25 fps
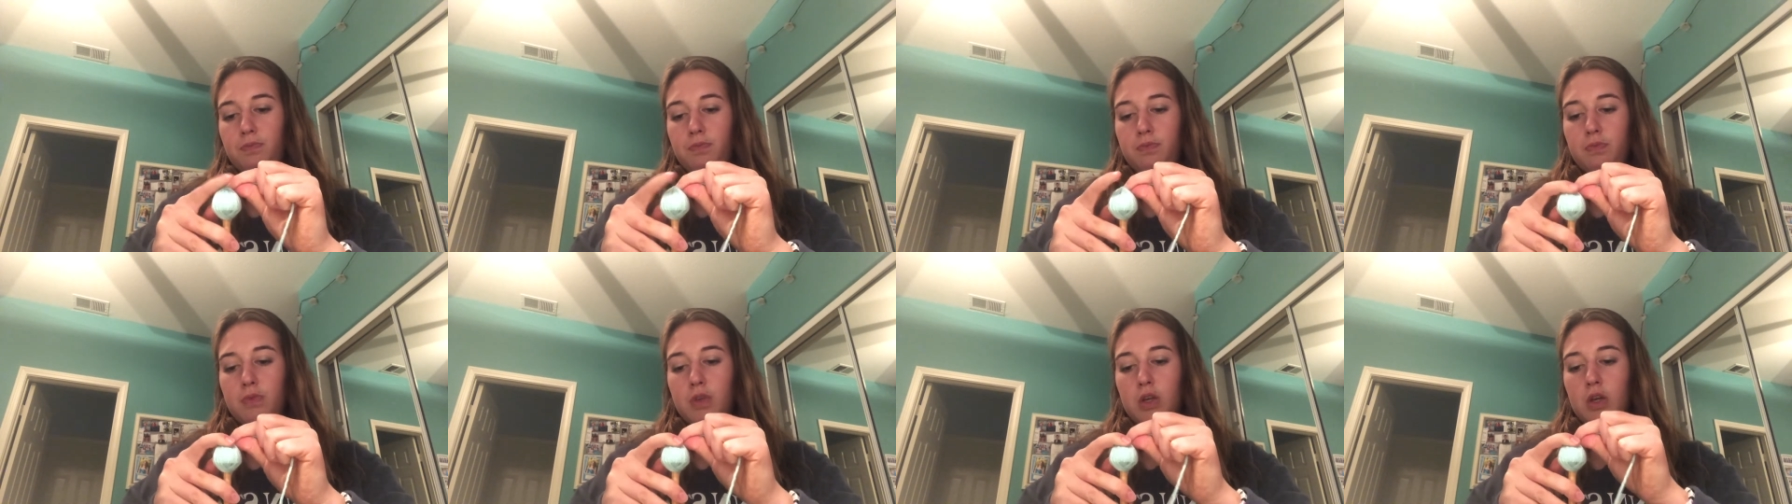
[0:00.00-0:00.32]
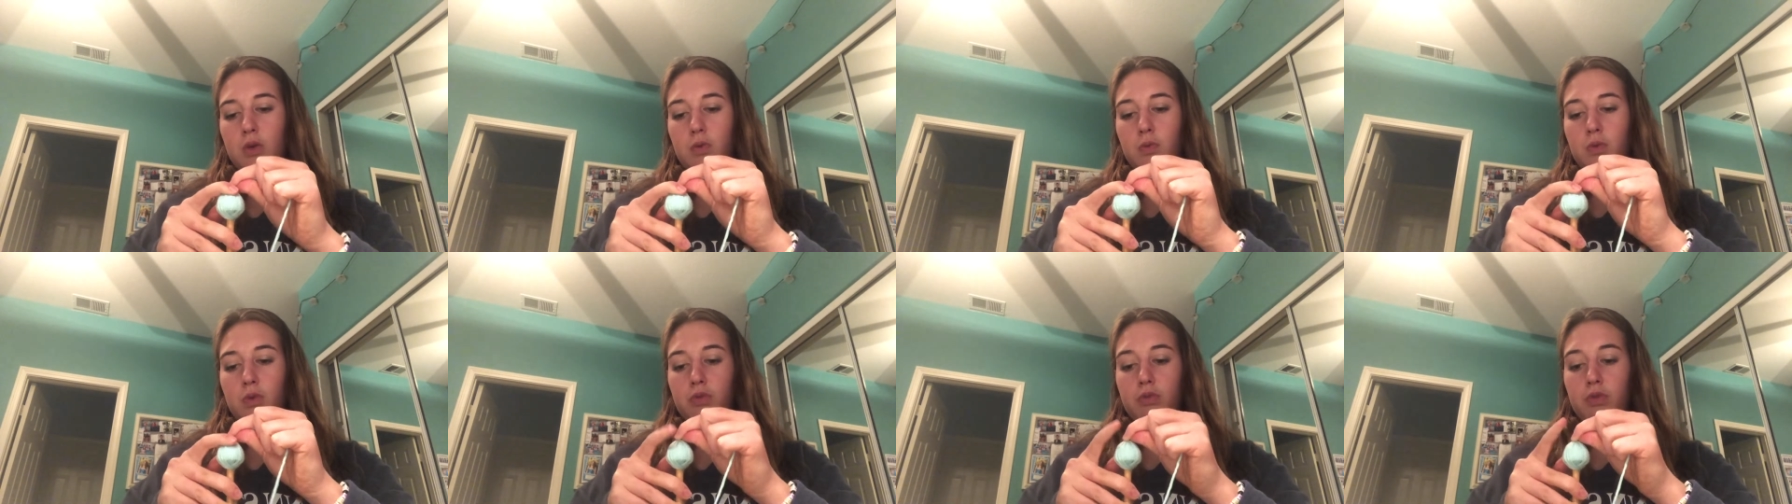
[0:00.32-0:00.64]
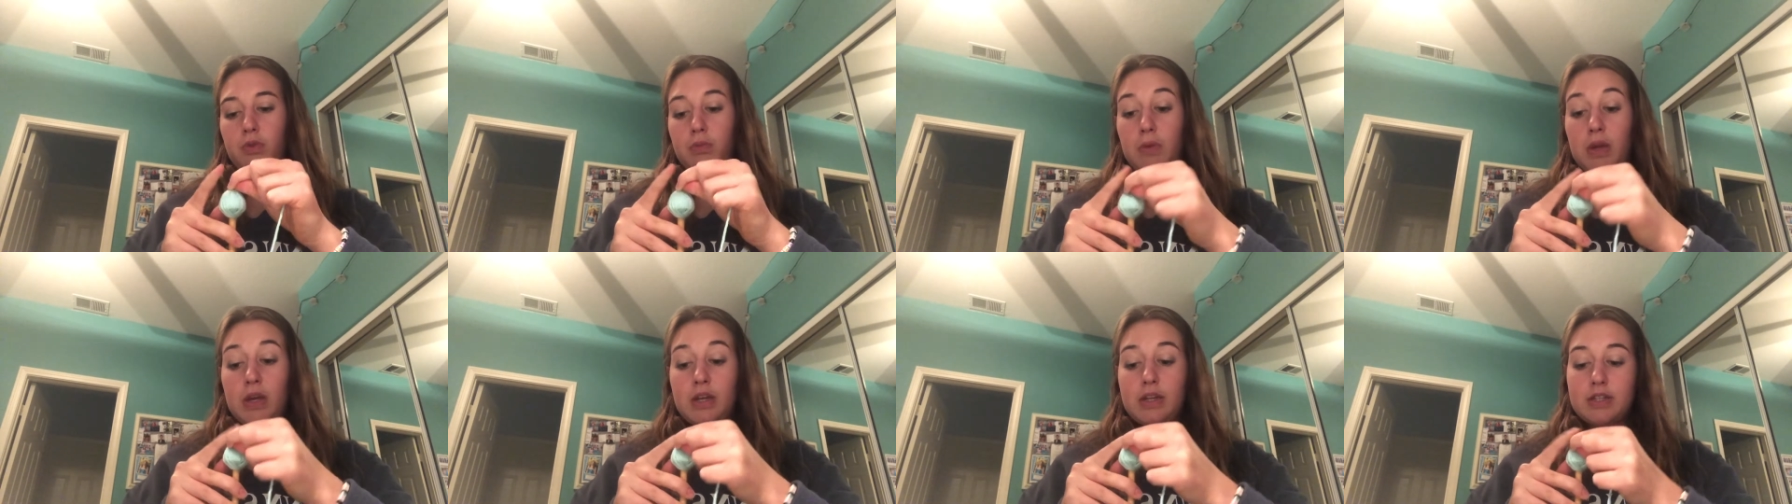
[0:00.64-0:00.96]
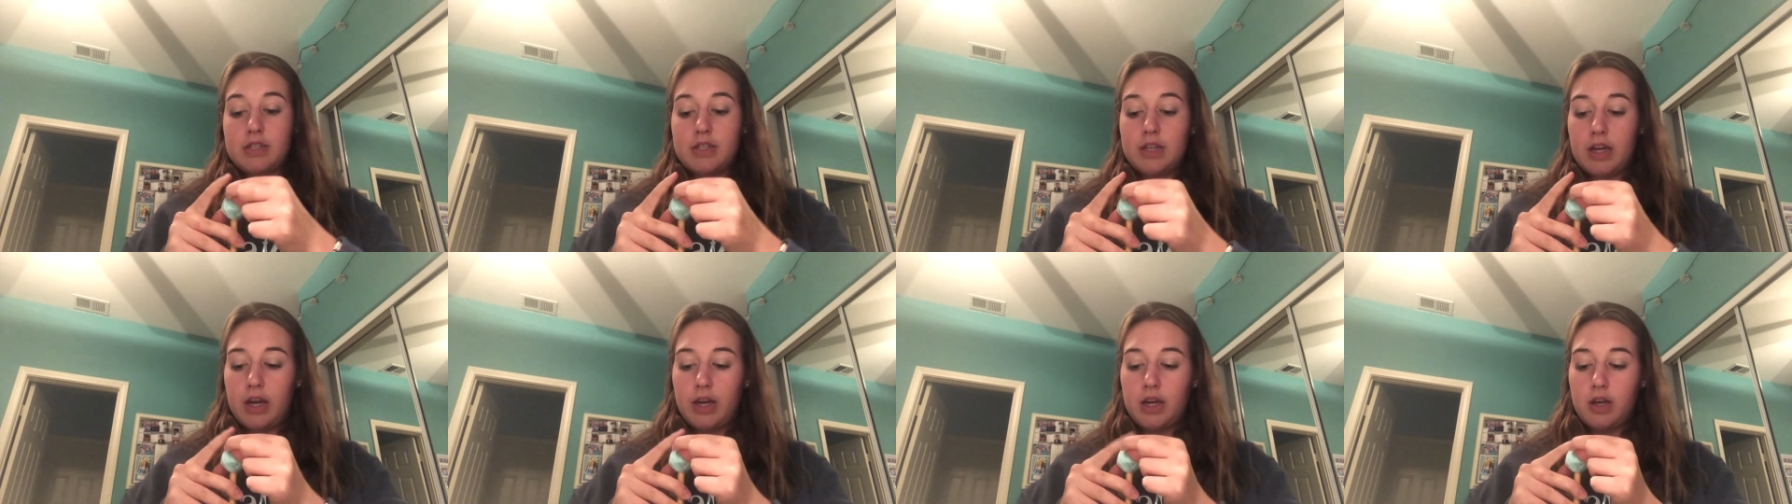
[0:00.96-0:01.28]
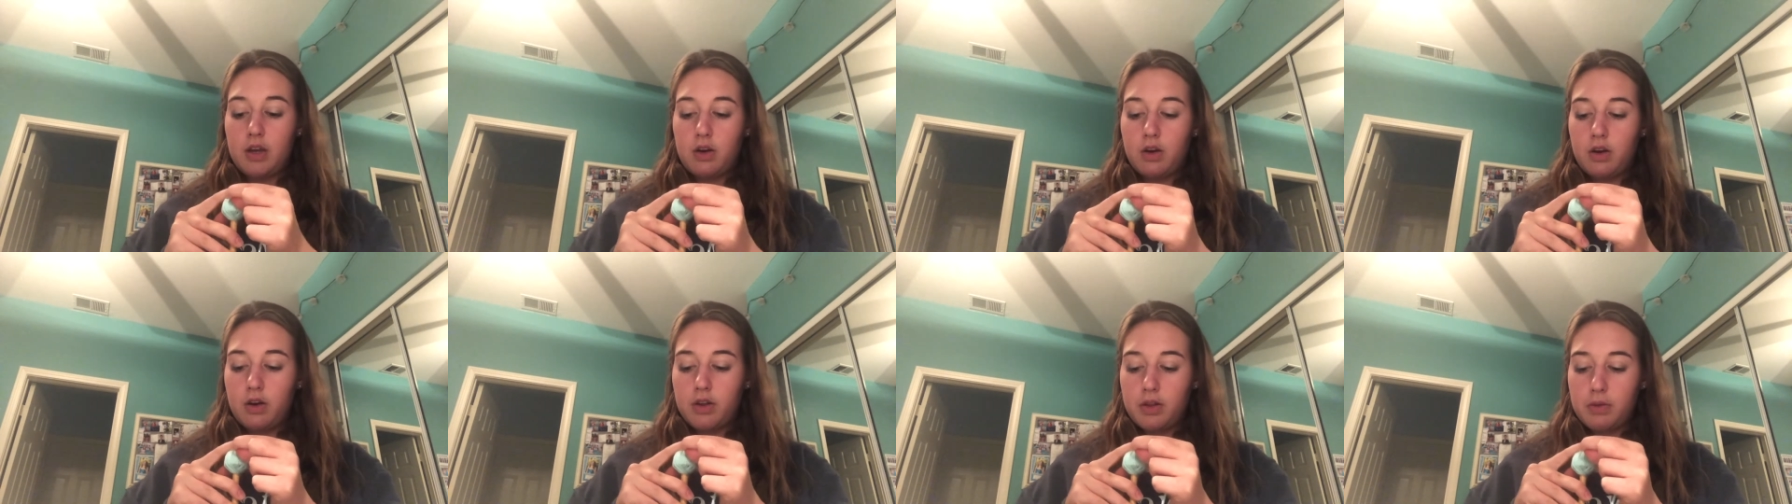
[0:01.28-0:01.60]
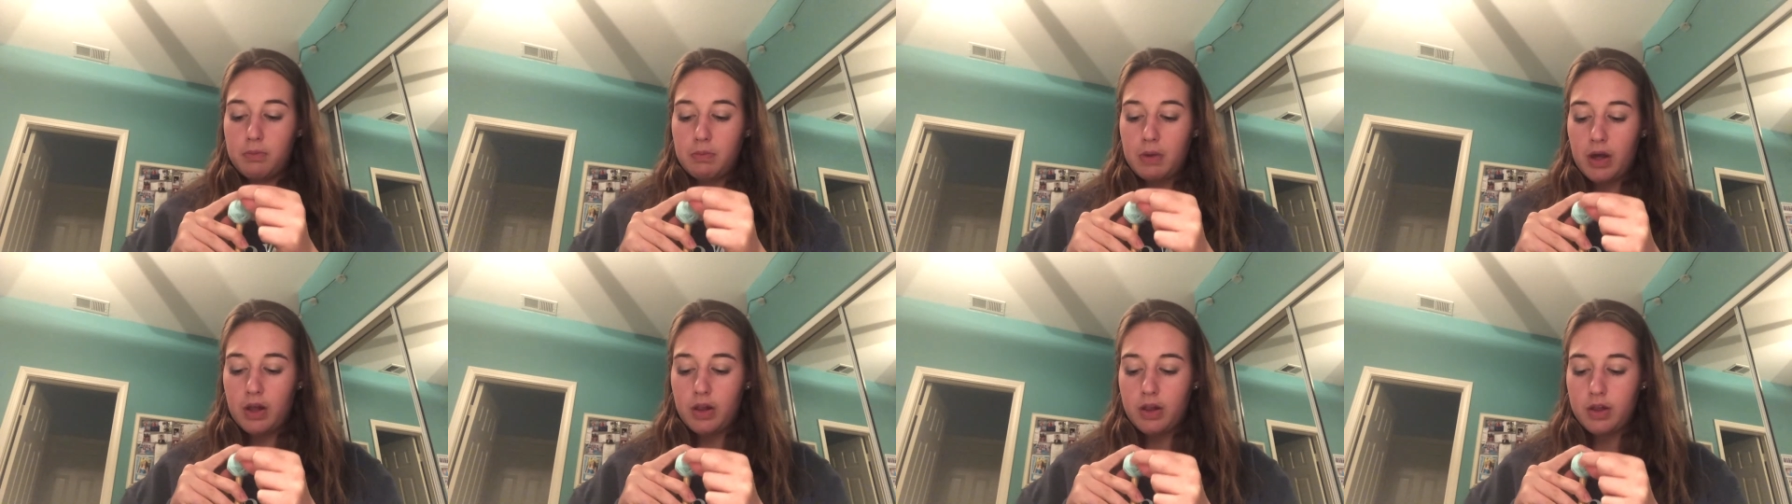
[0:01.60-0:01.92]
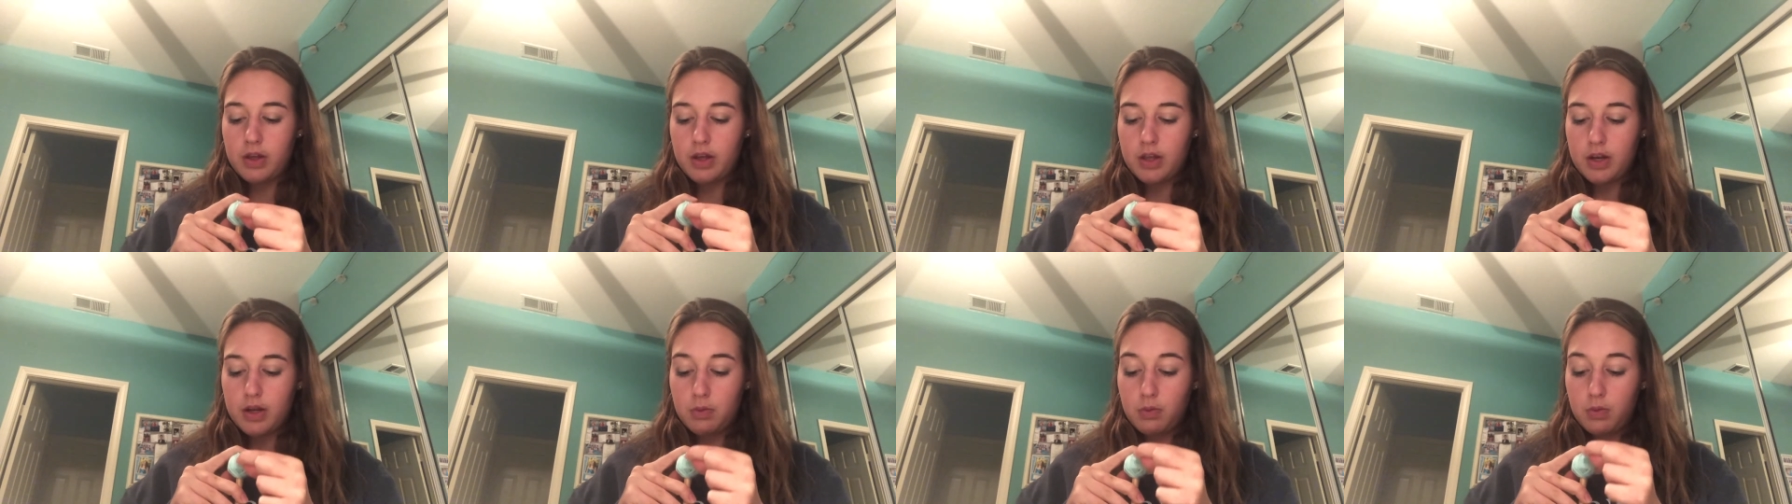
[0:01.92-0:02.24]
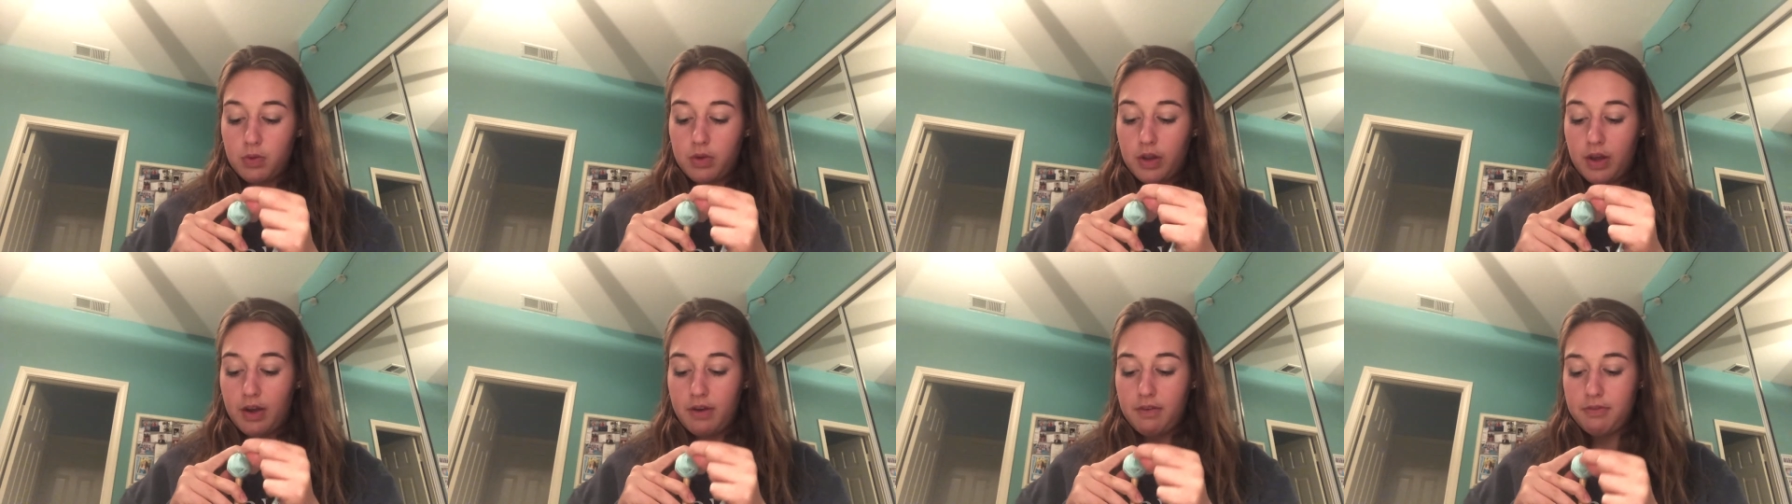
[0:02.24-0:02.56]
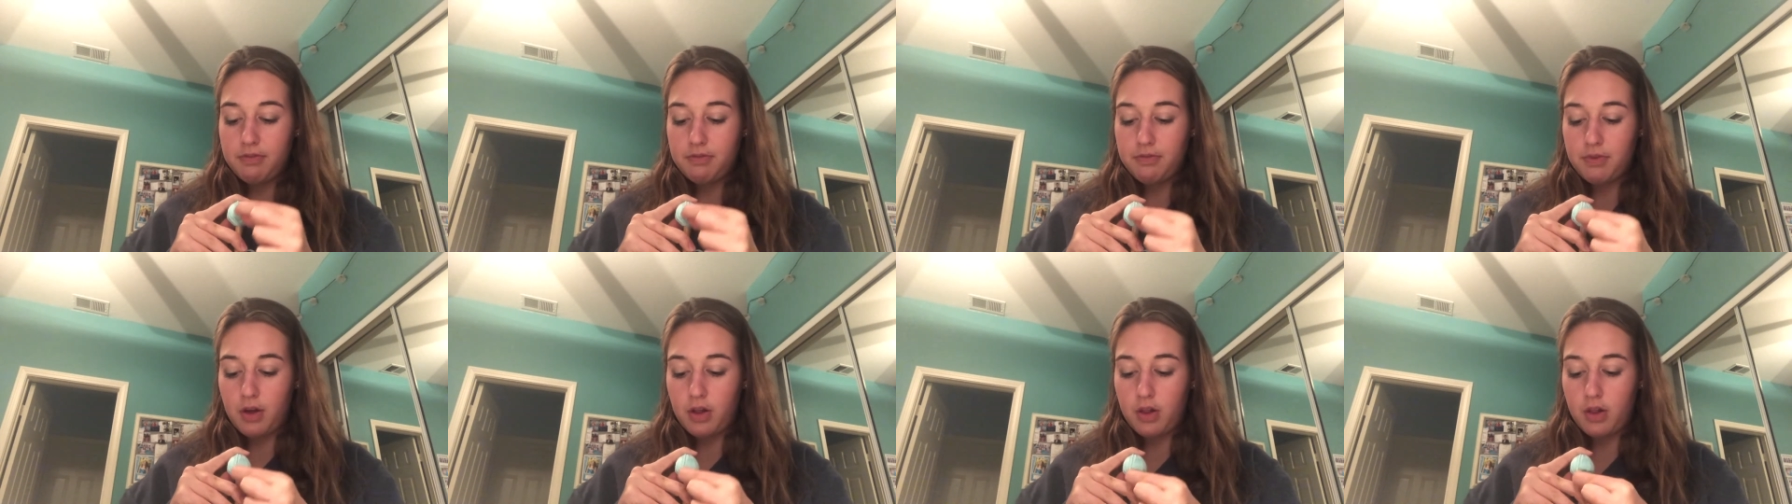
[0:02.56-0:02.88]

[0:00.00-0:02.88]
it will remain tight on the mallet and it will not fall